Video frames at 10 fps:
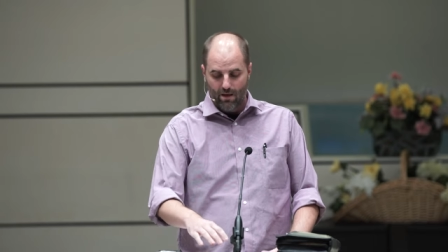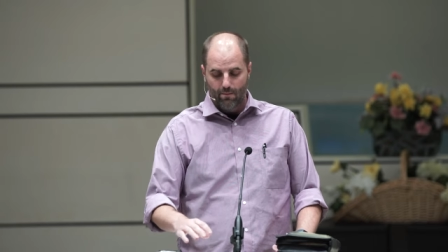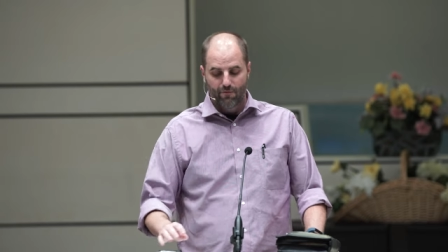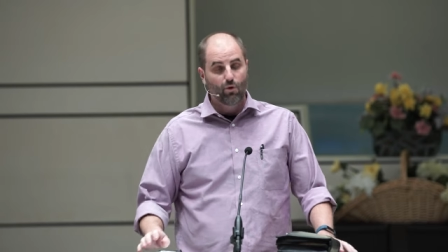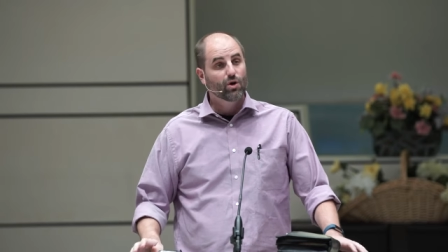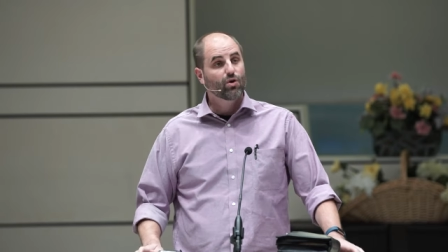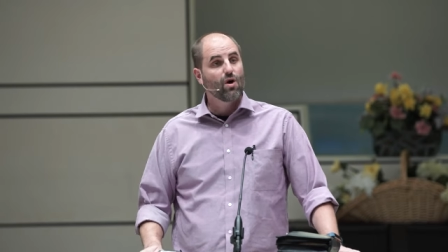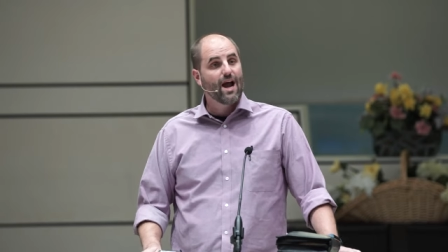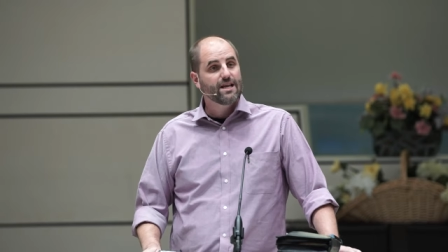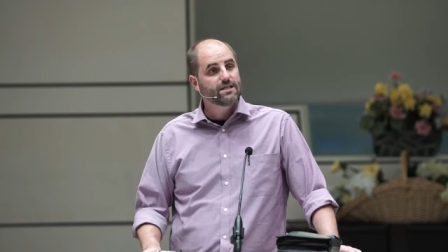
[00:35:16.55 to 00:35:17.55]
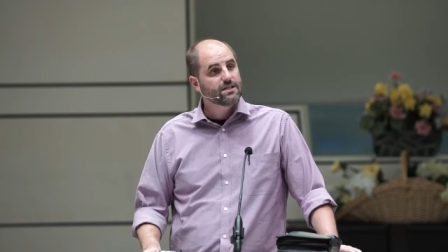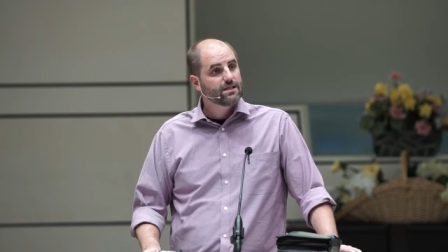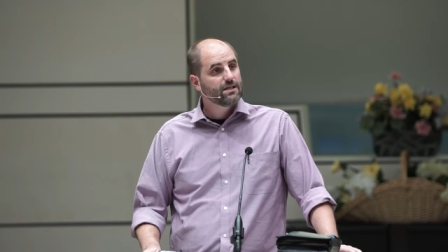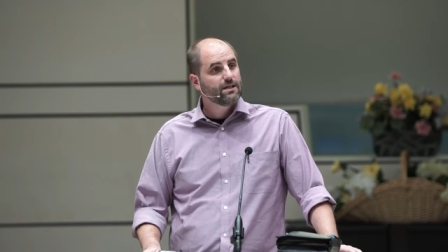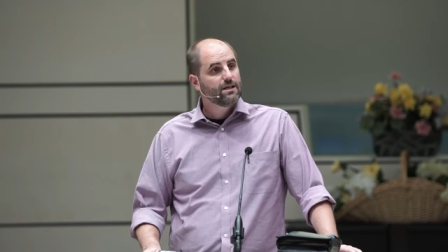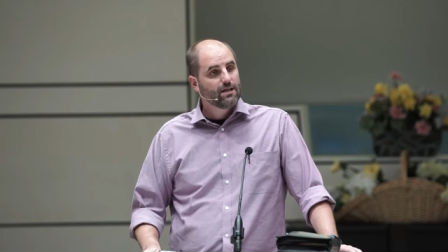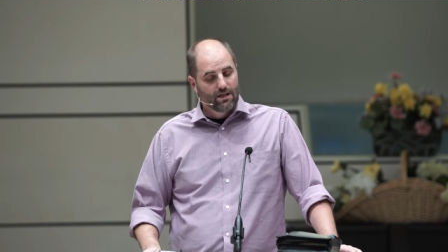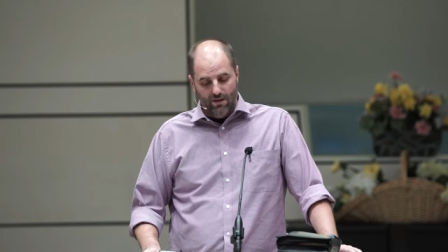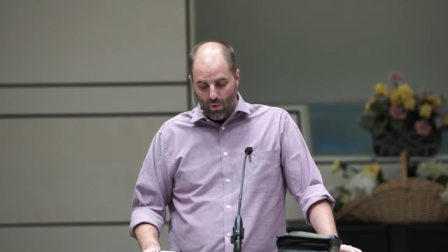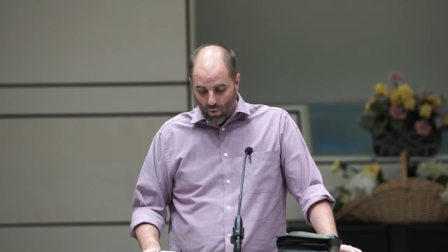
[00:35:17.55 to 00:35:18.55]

Before Christ, the